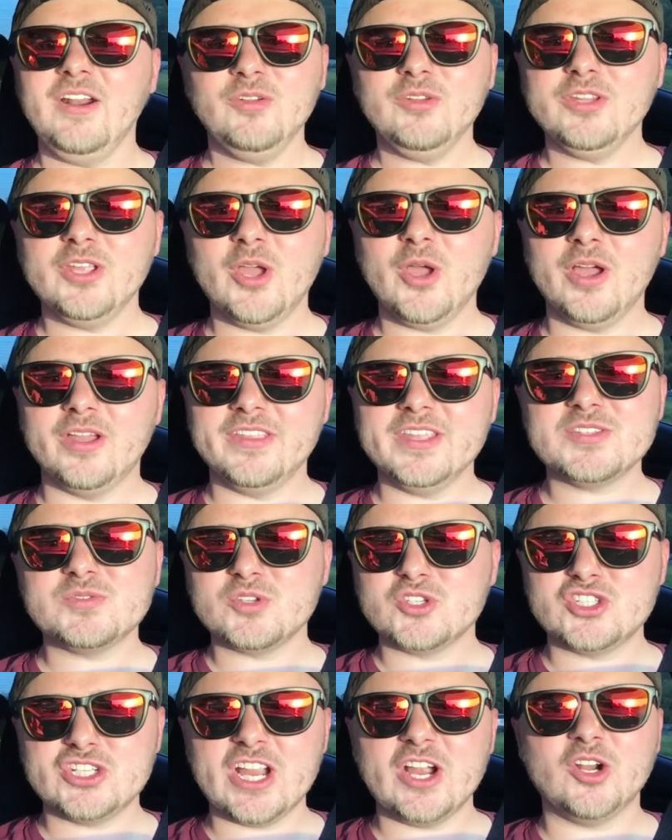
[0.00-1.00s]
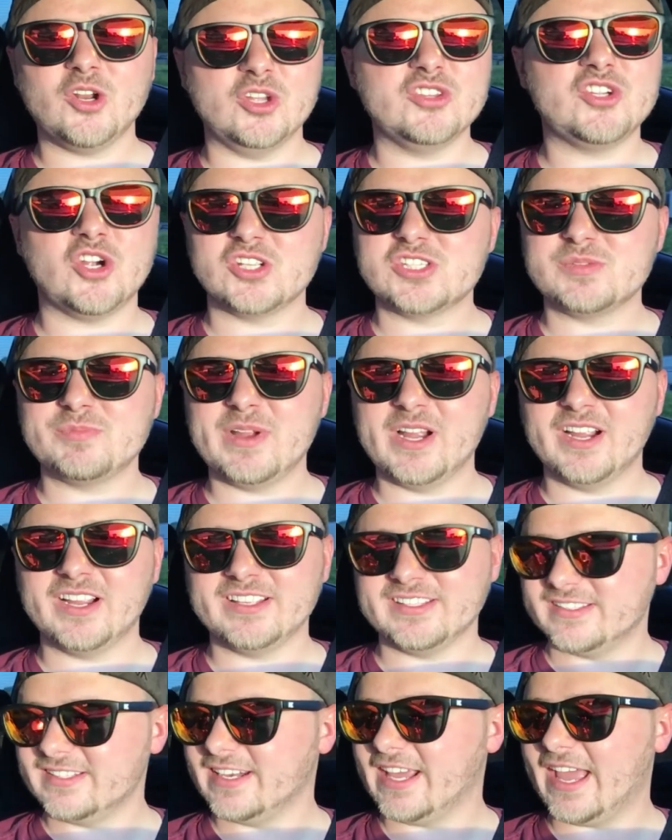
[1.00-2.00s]
don't know. This was shared on Darts
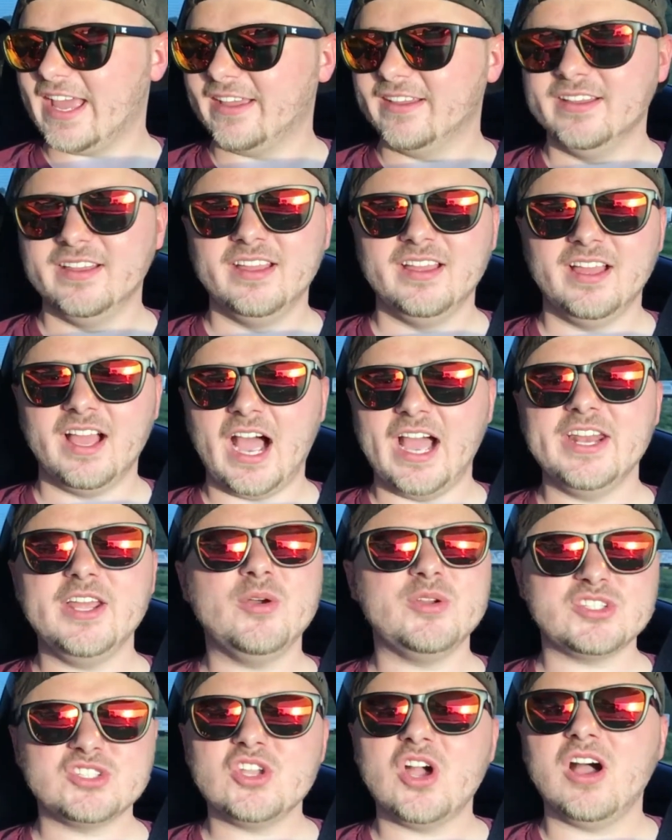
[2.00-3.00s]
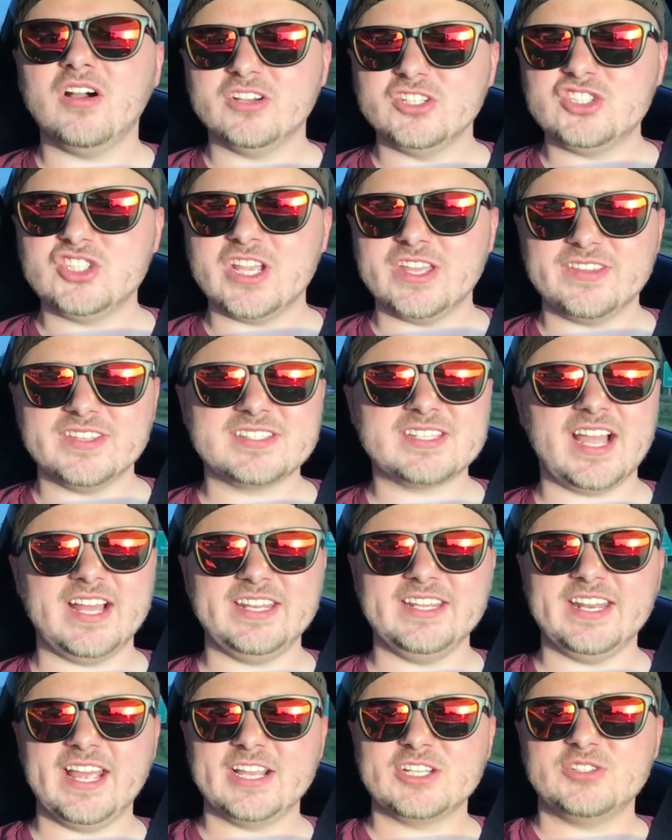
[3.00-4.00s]
America today. I know it's not legit. This guy
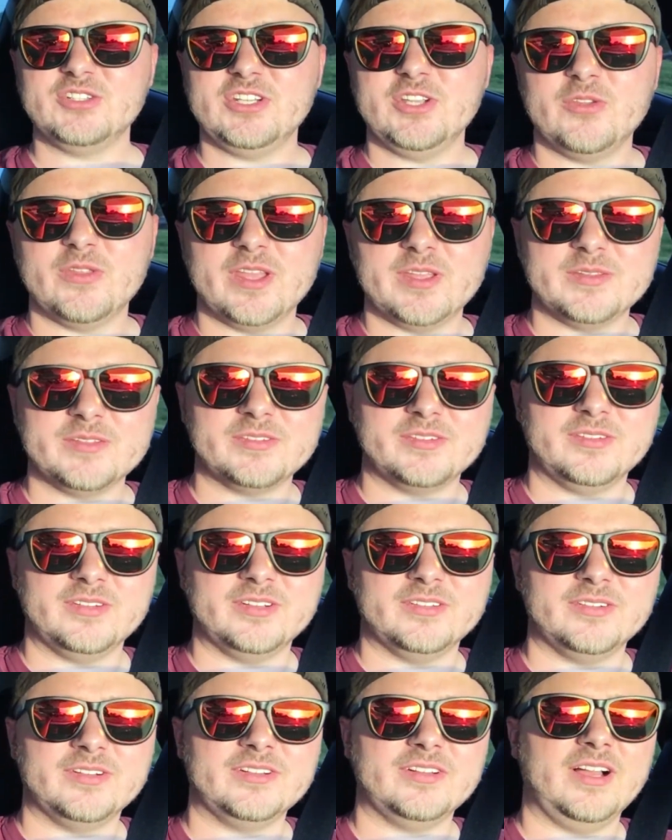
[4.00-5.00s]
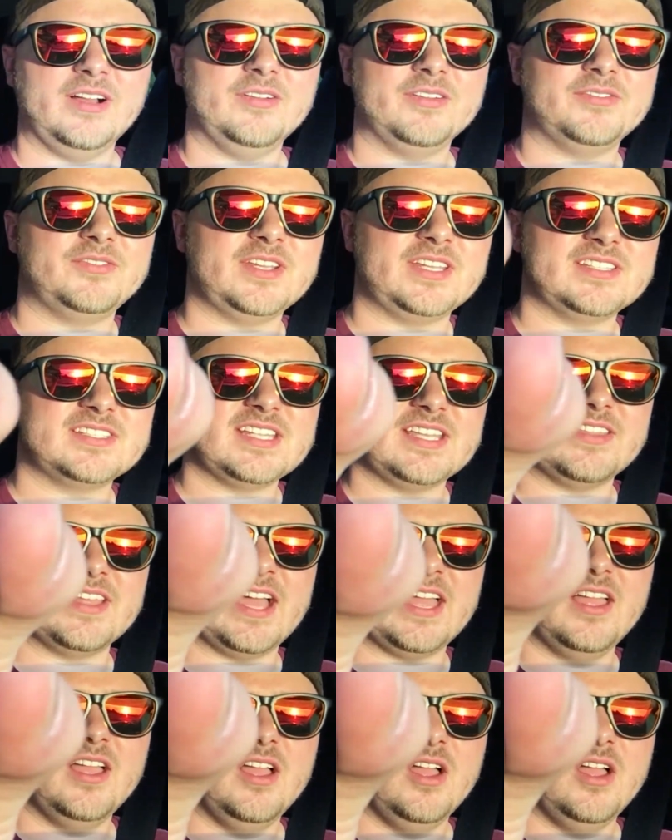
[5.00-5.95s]
didn't actually do that. I don't know if you can see that.